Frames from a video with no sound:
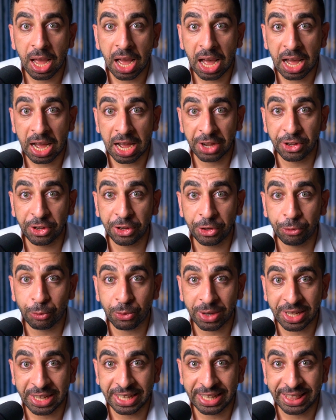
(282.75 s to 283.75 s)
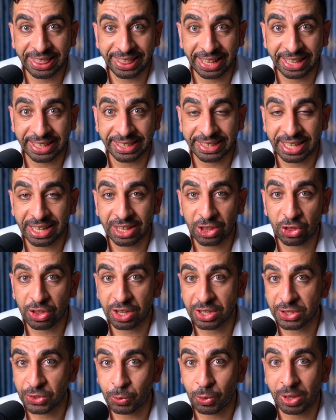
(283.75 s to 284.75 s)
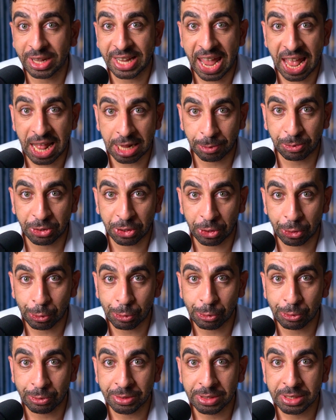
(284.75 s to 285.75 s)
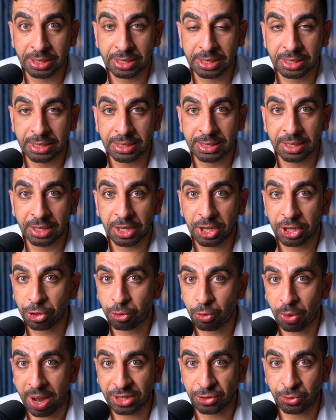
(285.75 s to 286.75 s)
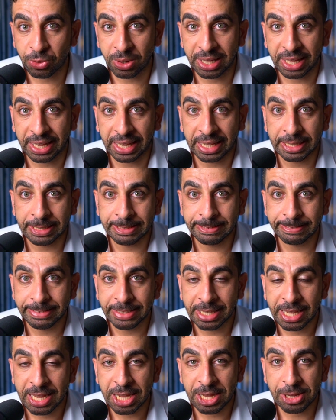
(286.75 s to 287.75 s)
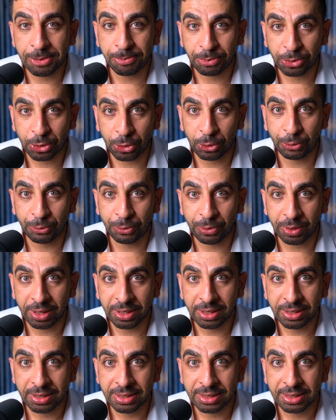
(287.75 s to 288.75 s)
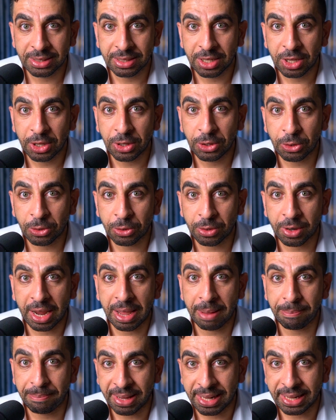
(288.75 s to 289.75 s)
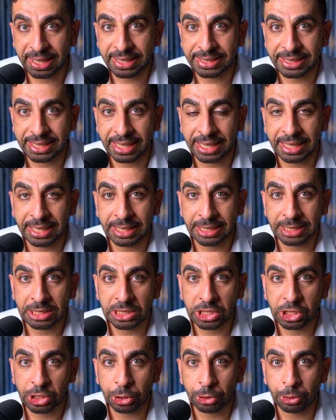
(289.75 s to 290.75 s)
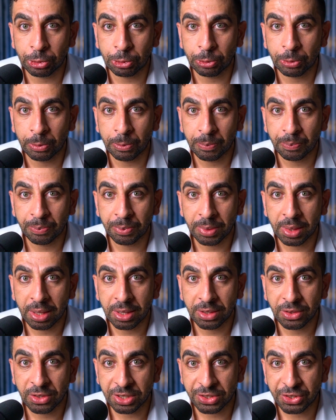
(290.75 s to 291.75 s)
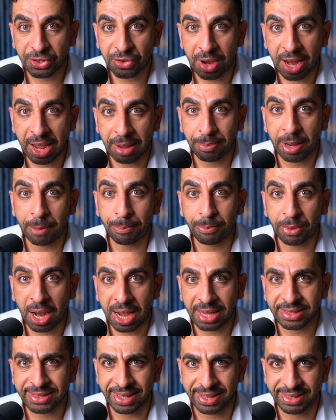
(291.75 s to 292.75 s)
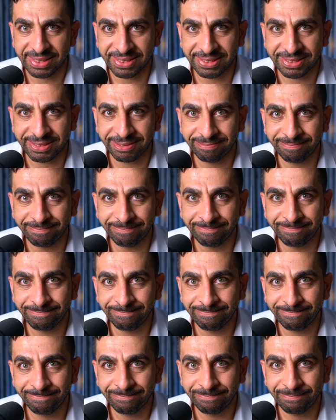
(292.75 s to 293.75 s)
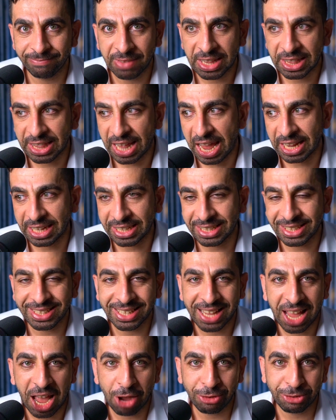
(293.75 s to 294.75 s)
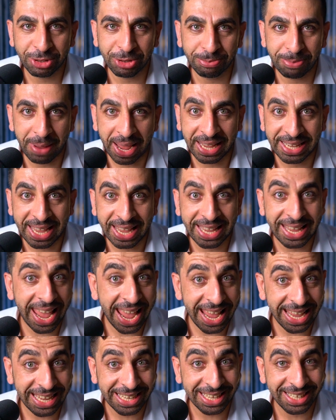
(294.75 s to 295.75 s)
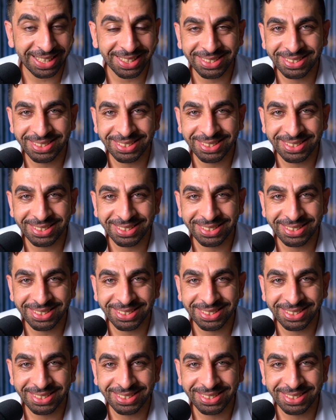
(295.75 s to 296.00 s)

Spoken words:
I really think this will help you gradually improve your ability to describe a process, like how to bake a cake.